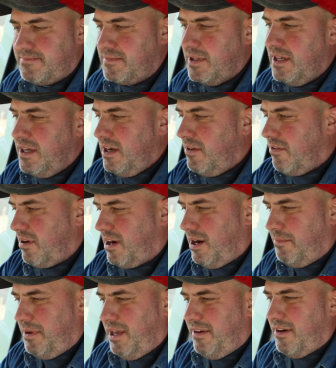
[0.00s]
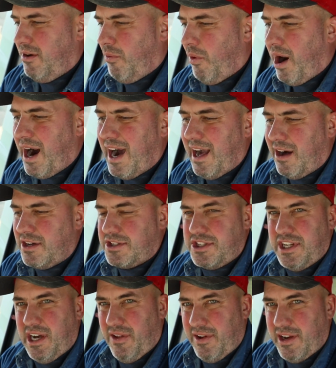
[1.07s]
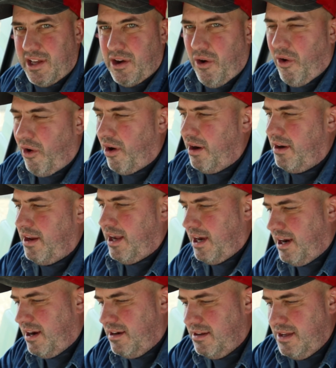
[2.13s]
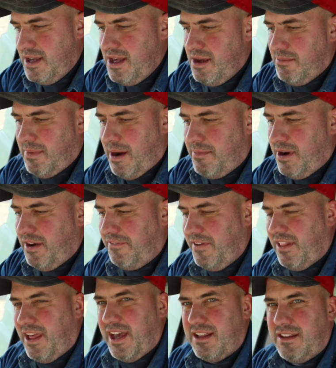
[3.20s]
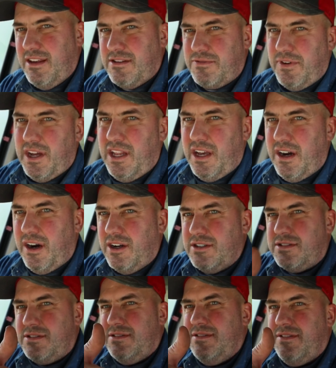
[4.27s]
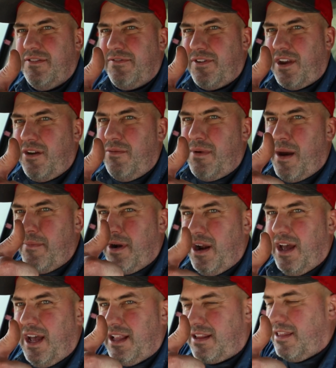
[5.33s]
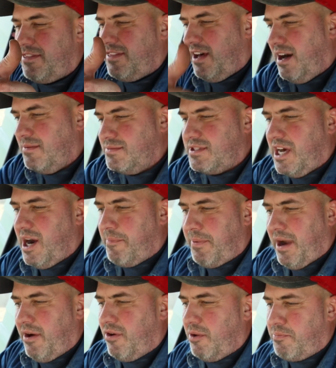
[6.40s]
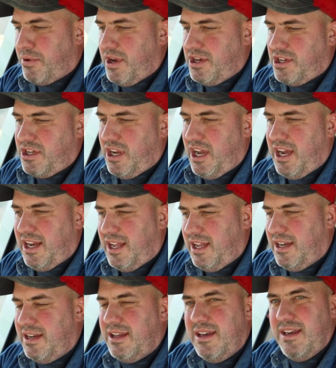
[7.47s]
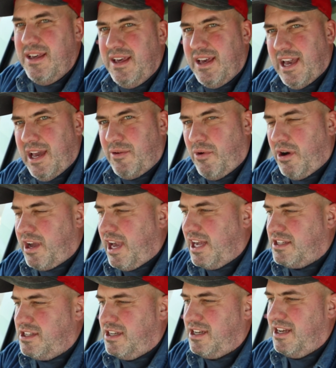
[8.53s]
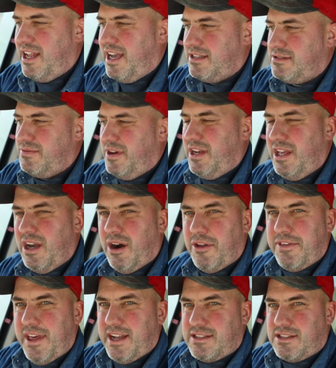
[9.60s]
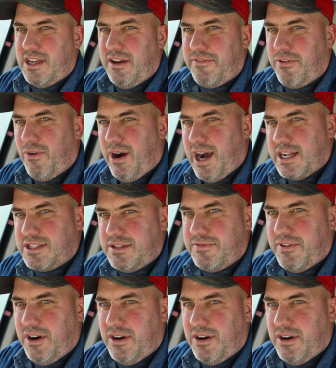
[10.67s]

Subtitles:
We're going to be a while shelling corn here. Remember, if you like these videos, you can remember to hit the thumbs up. I would appreciate it. And we'll catch you in the next video. Thanks again for watching, folks.